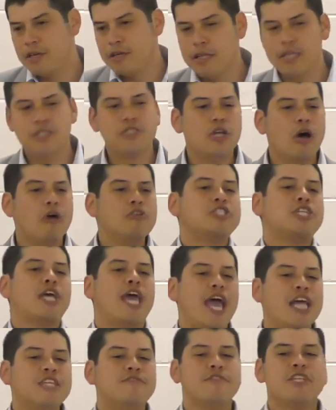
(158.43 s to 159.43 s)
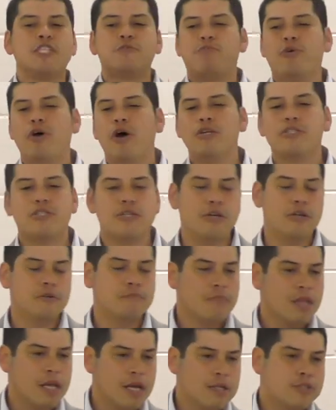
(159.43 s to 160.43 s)
There's no chance for this person
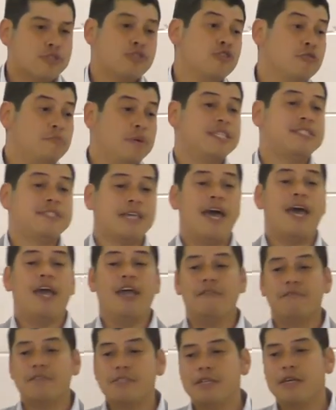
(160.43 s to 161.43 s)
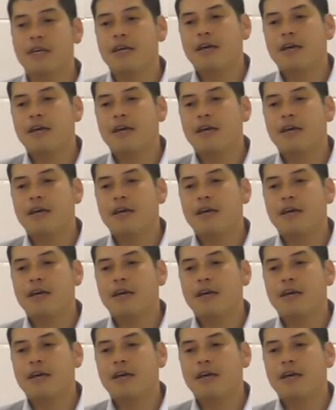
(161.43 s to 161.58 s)
to be saved.